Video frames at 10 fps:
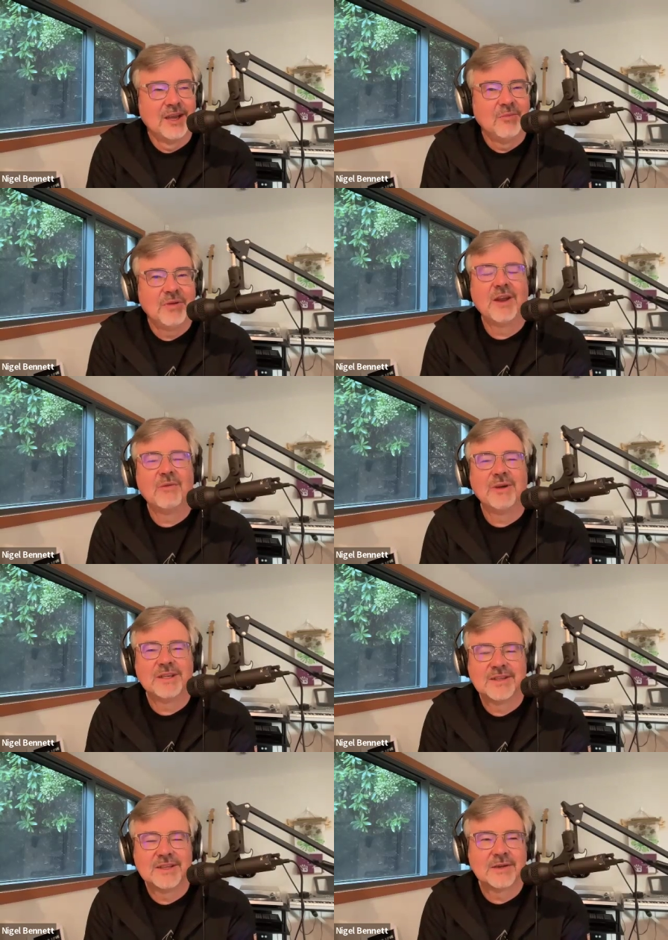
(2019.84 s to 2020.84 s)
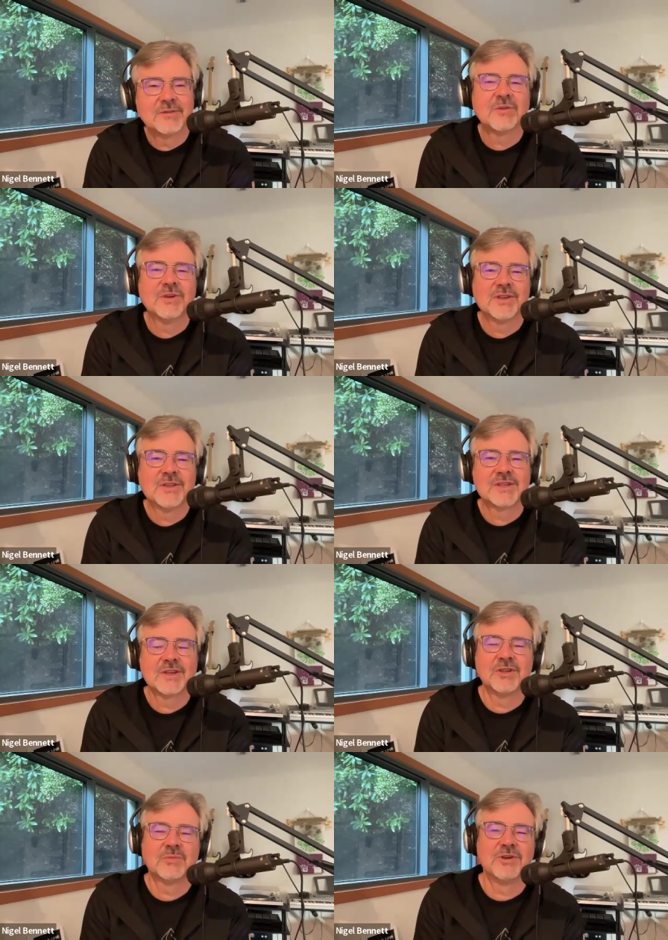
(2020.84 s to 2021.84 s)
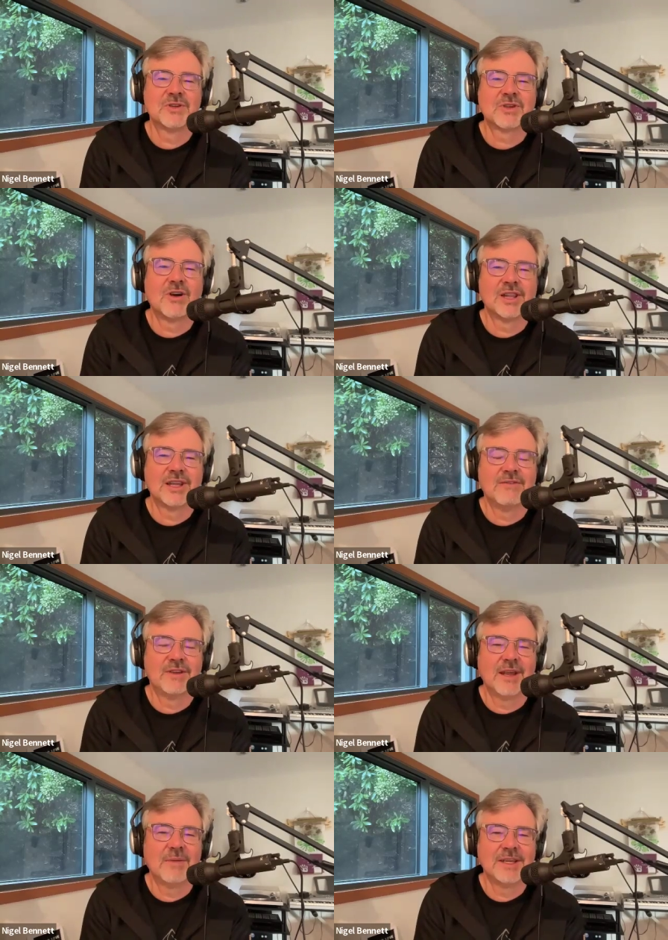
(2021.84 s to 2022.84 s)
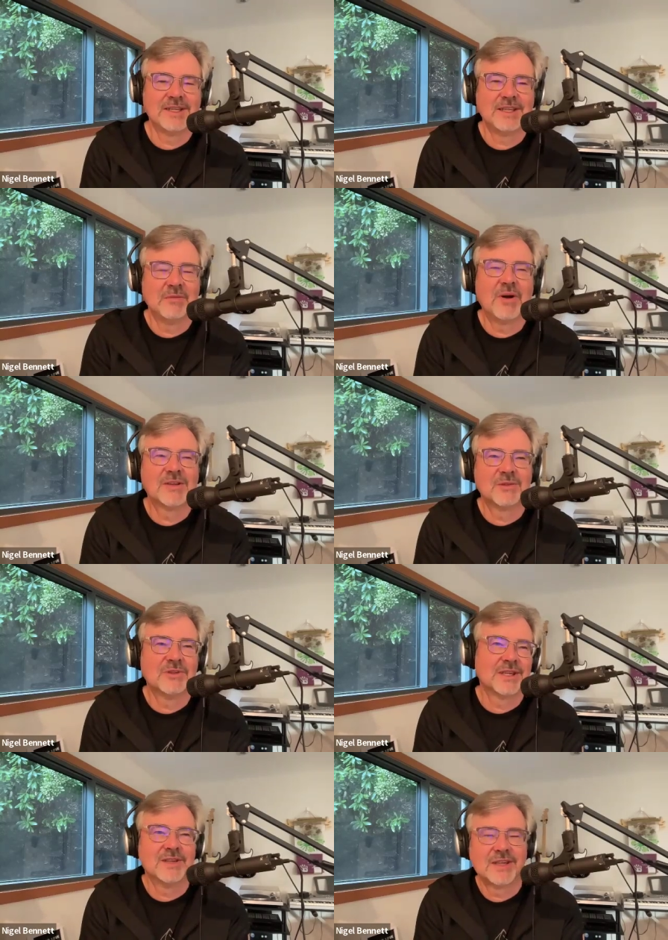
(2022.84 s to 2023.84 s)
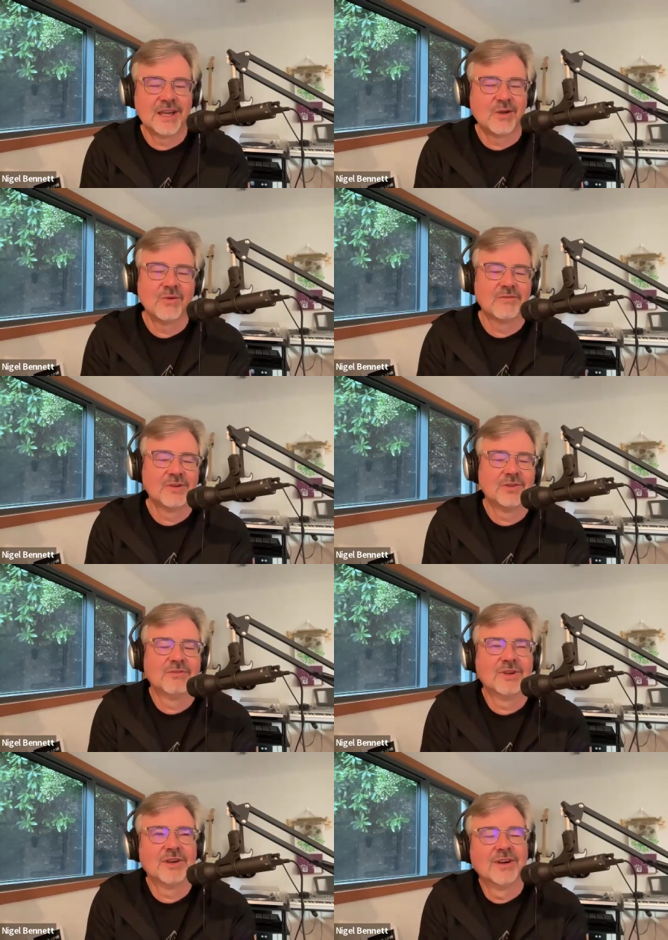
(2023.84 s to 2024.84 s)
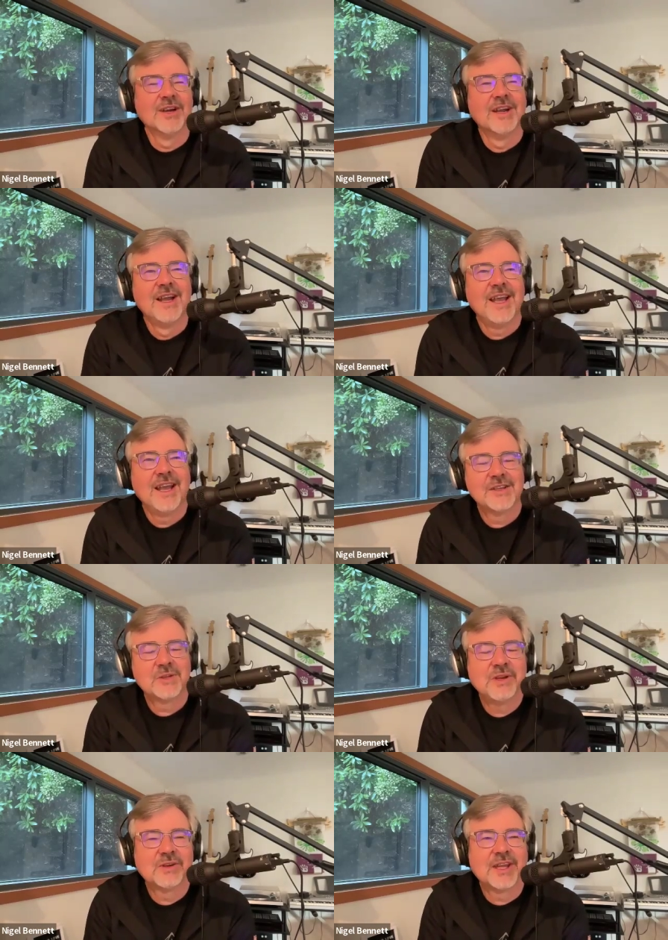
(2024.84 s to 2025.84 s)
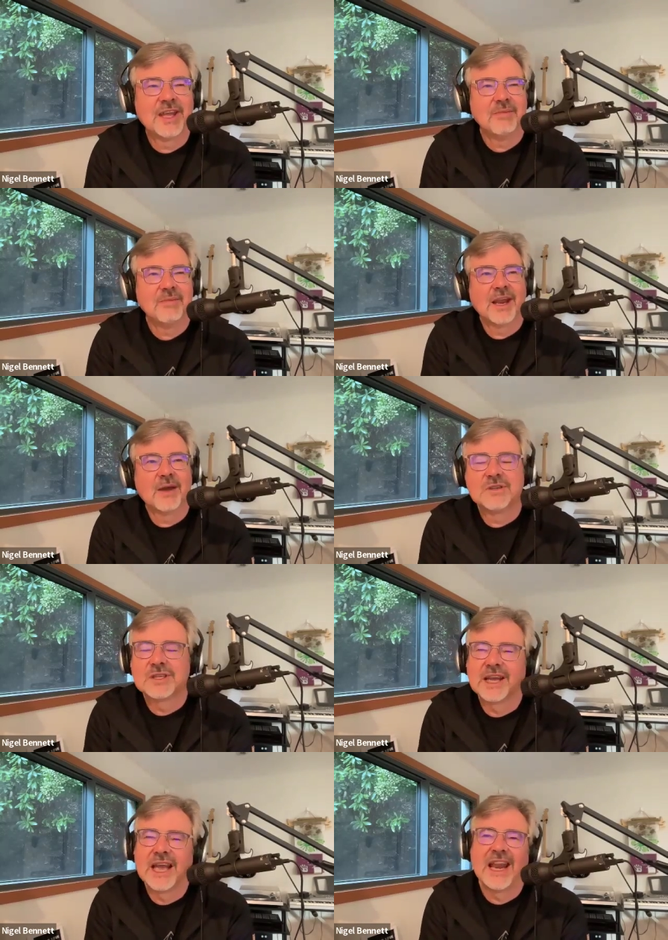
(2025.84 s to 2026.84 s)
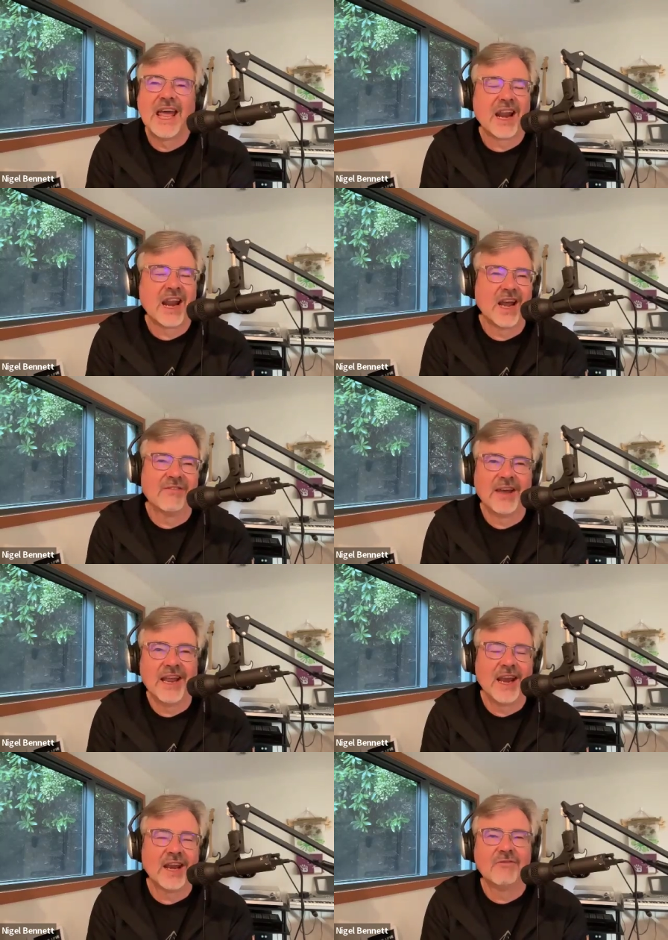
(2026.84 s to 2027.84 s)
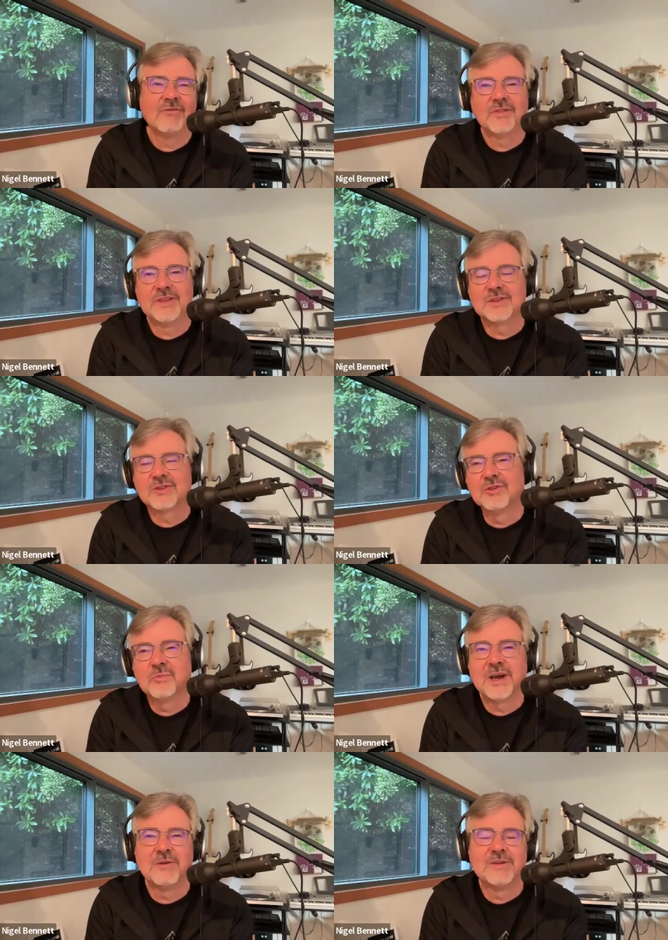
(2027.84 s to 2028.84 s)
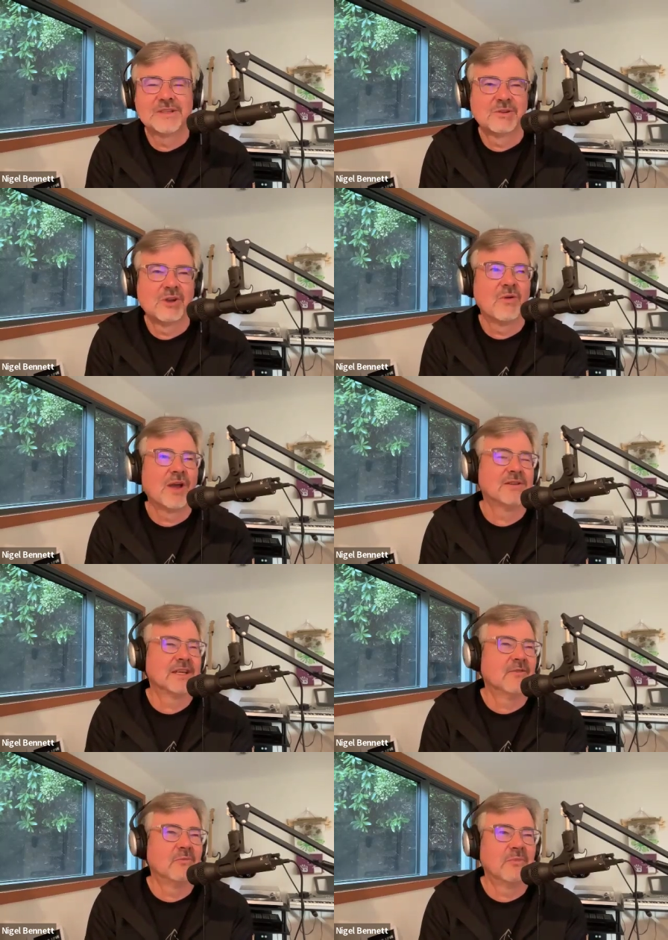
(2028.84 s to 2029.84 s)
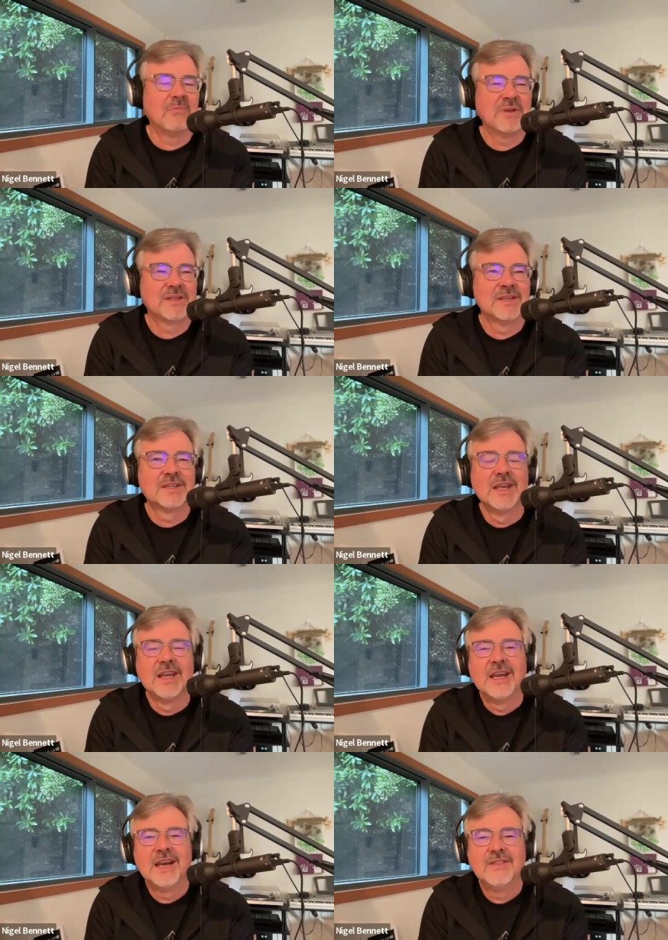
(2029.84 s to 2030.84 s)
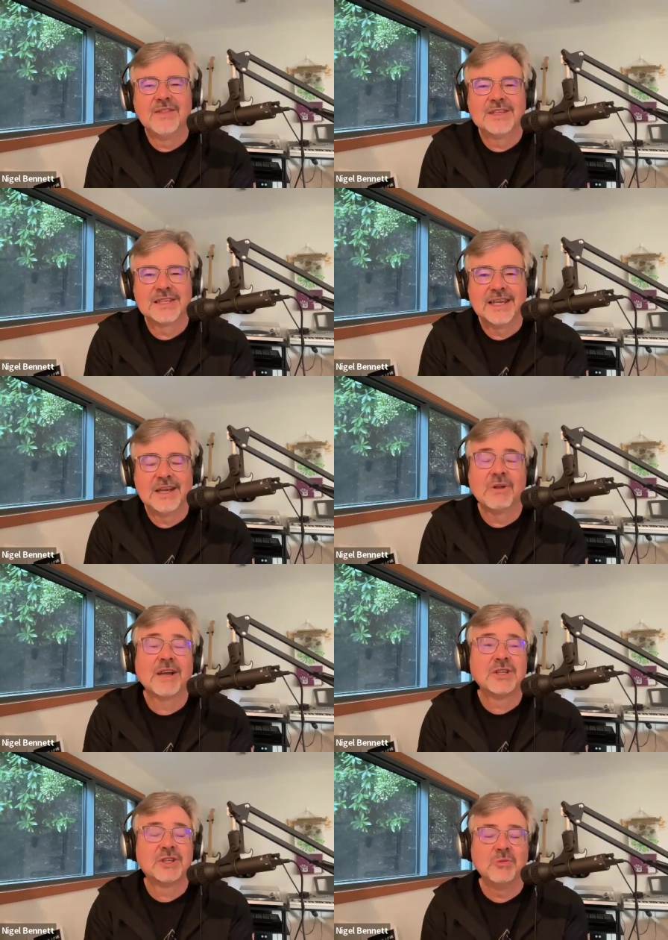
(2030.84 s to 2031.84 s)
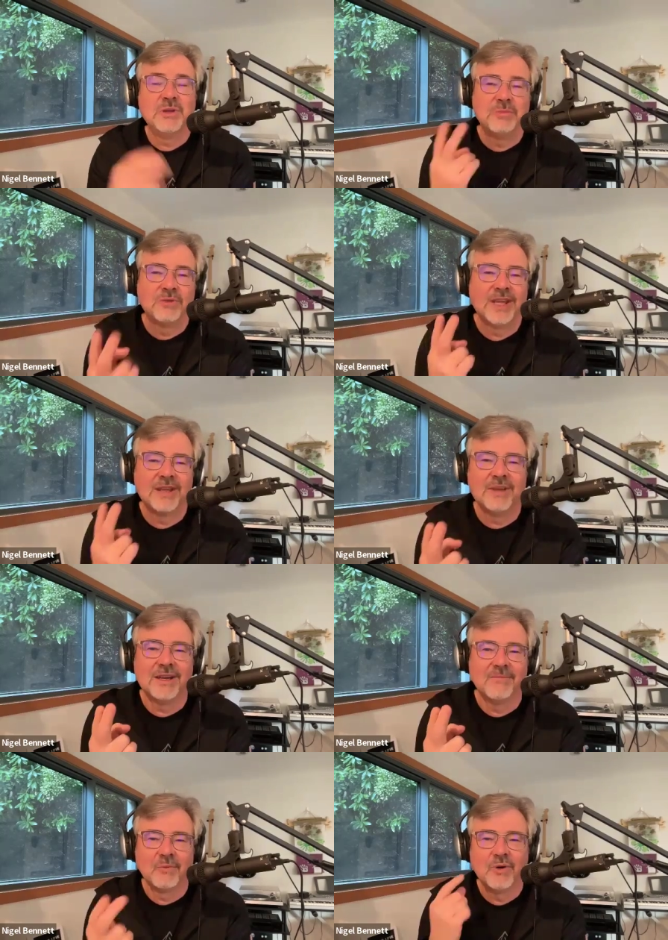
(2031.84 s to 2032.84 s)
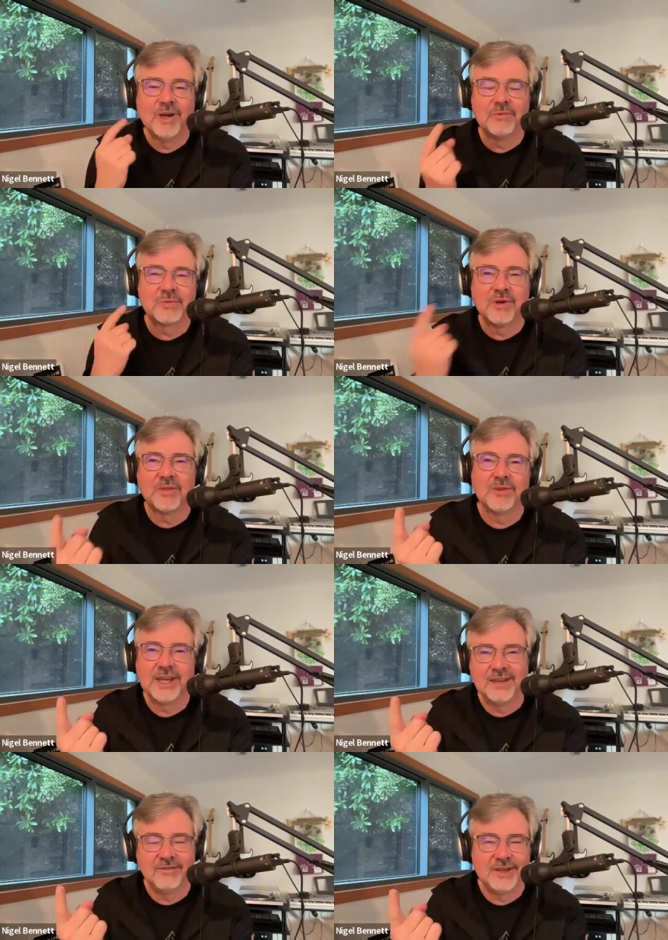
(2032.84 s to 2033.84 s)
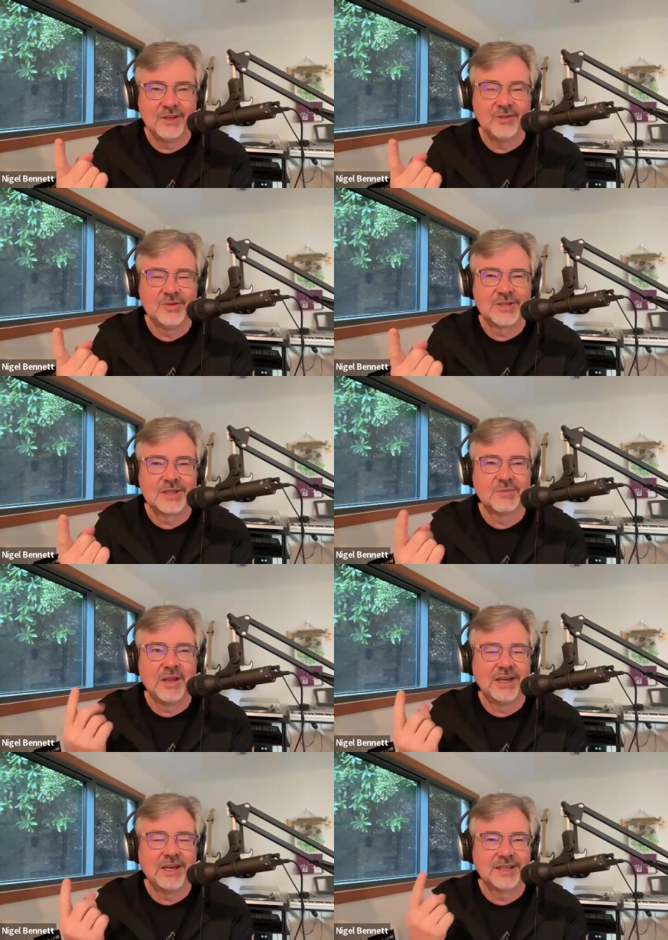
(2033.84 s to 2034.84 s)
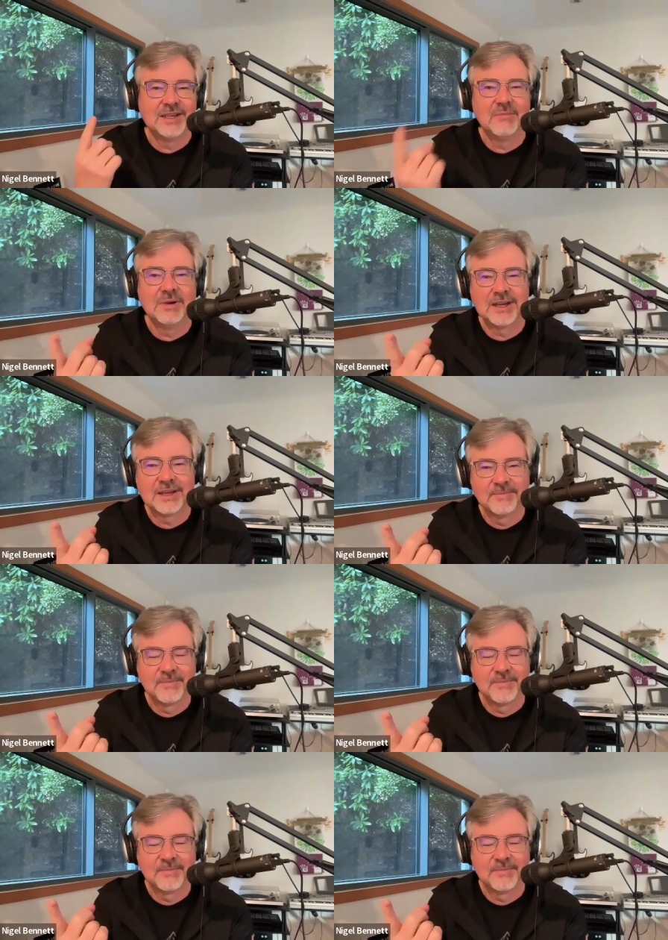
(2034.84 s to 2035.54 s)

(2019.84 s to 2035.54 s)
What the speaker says: But then I was going to this entrepreneurs conclave at MIT in Boston, which I go every year. And a speaker came in, and I was just like, I'd had enough. I'd had enough with this group I was had enough with my business. And then actually 2 people came in. One was Brother David, who's this Benedictine monk.